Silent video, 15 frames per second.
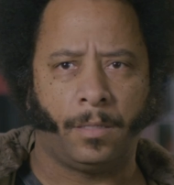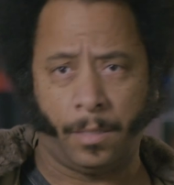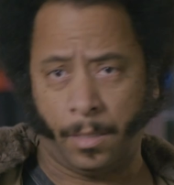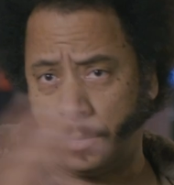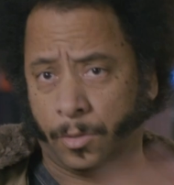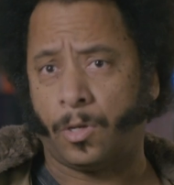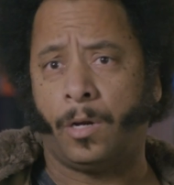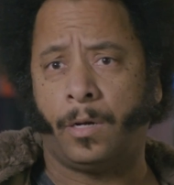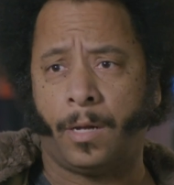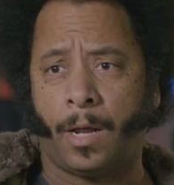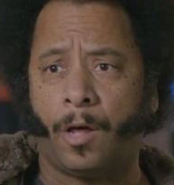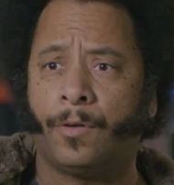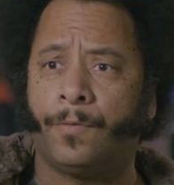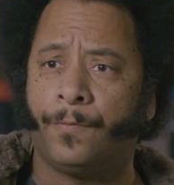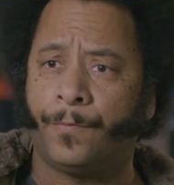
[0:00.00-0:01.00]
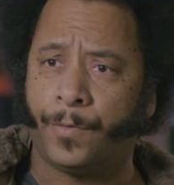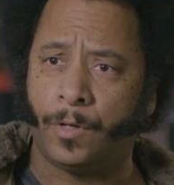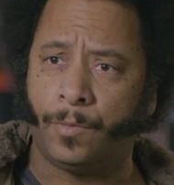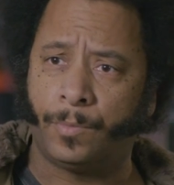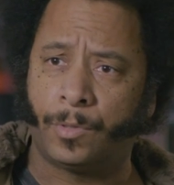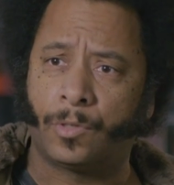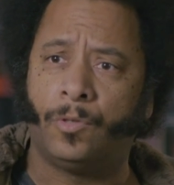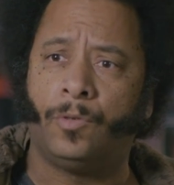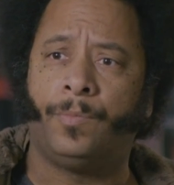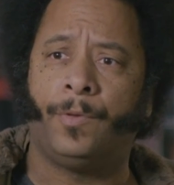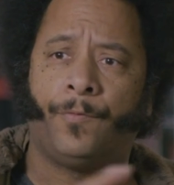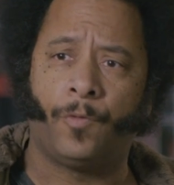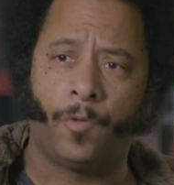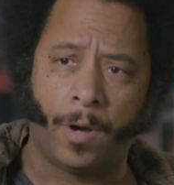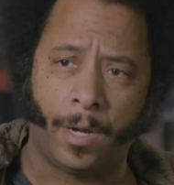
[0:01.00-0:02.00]
I started out in film school
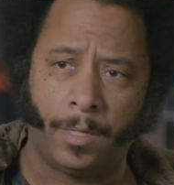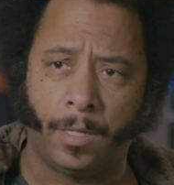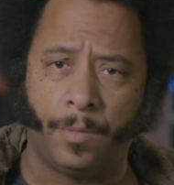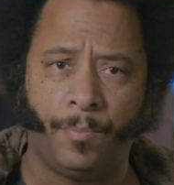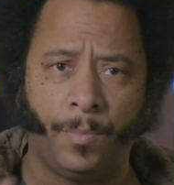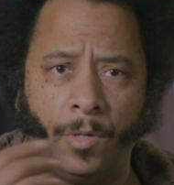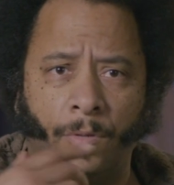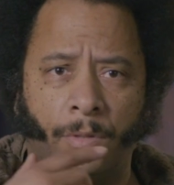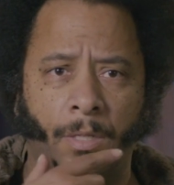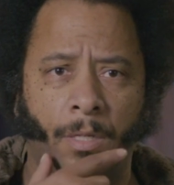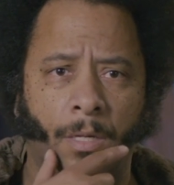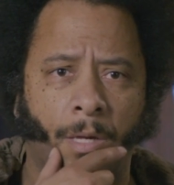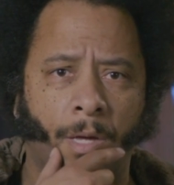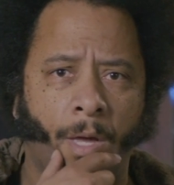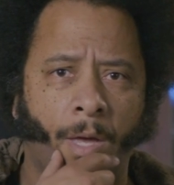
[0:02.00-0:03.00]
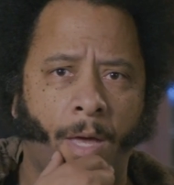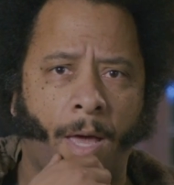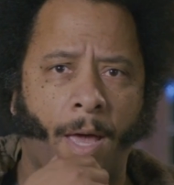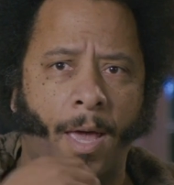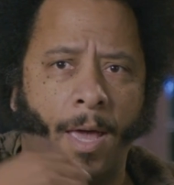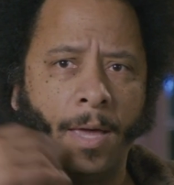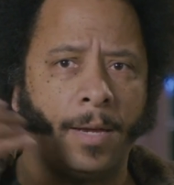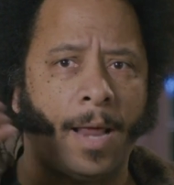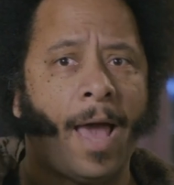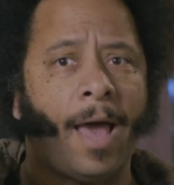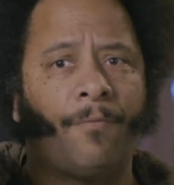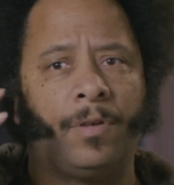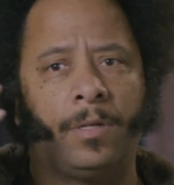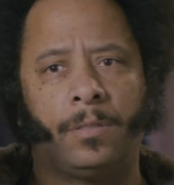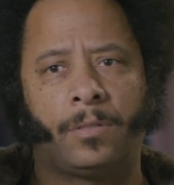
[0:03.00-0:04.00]
before I did music, and
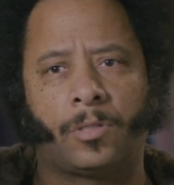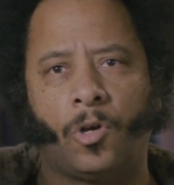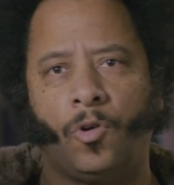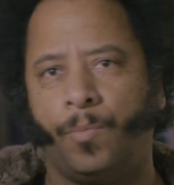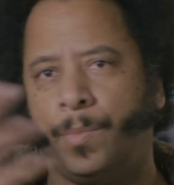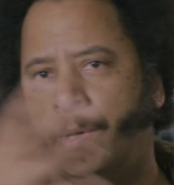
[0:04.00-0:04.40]
having so